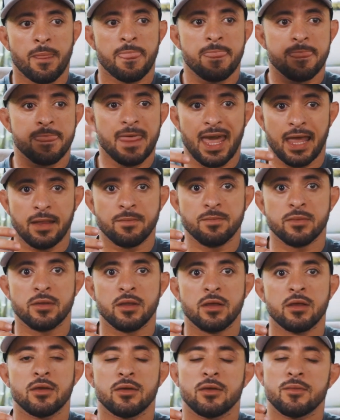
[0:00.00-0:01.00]
then
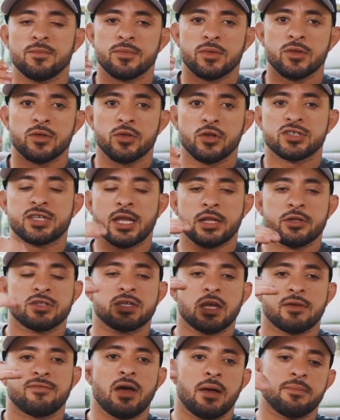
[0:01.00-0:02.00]
you're setting
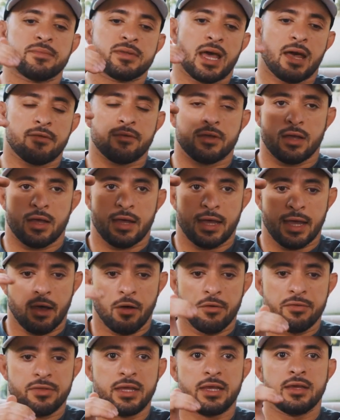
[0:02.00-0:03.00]
yourself up to have a
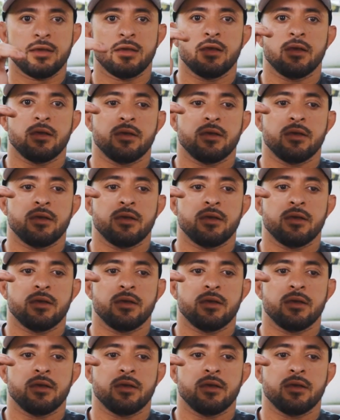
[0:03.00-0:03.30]
healthy,